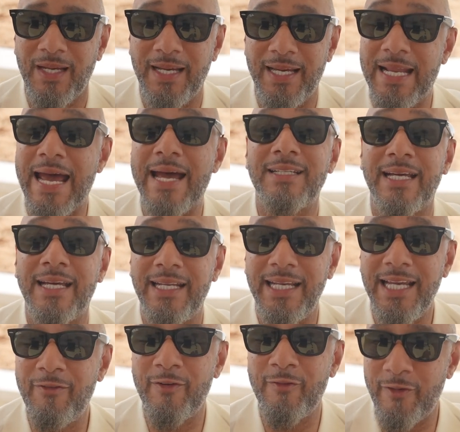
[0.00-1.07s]
and
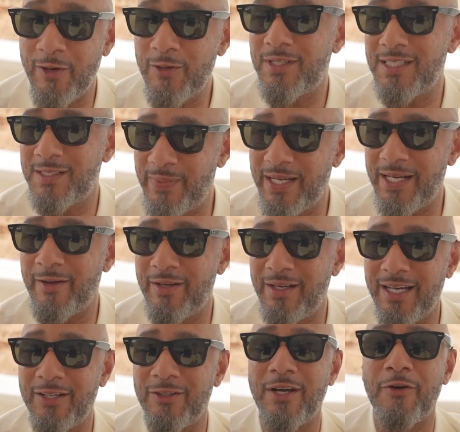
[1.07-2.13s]
even Verse has
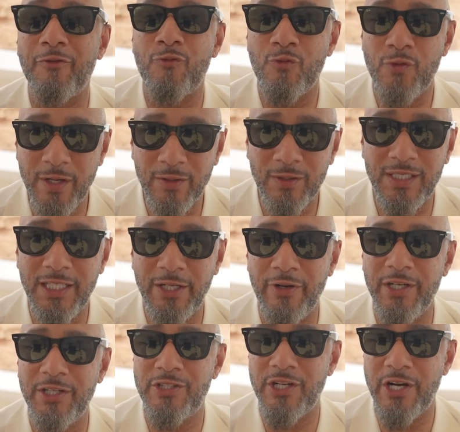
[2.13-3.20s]
been a real
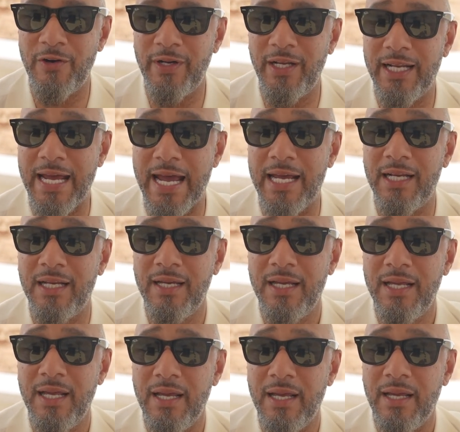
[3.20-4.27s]
serious journey that
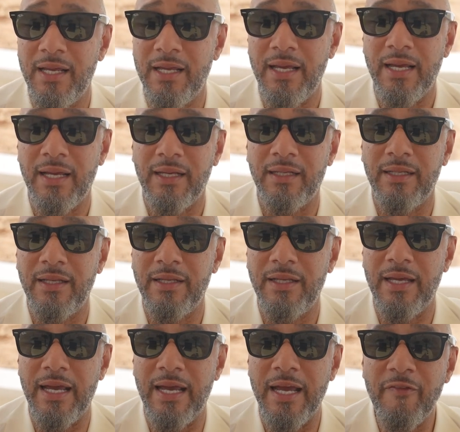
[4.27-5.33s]

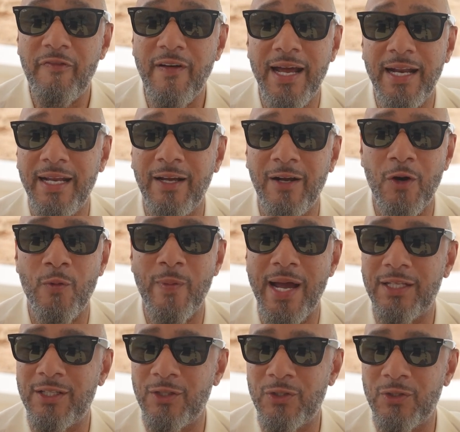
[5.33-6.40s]
if I didn't go
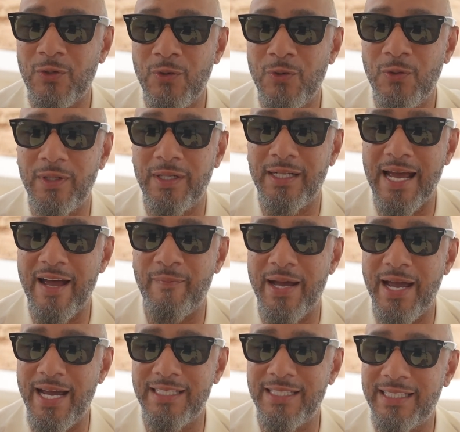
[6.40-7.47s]
back to school and have
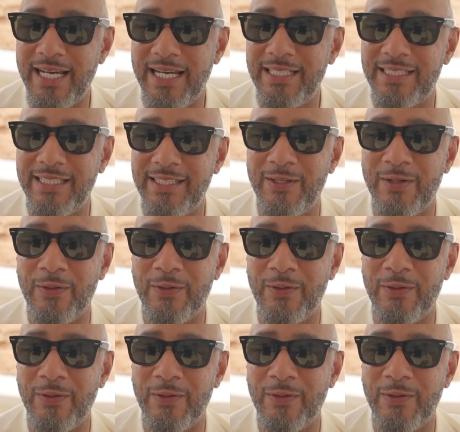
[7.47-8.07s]
my education,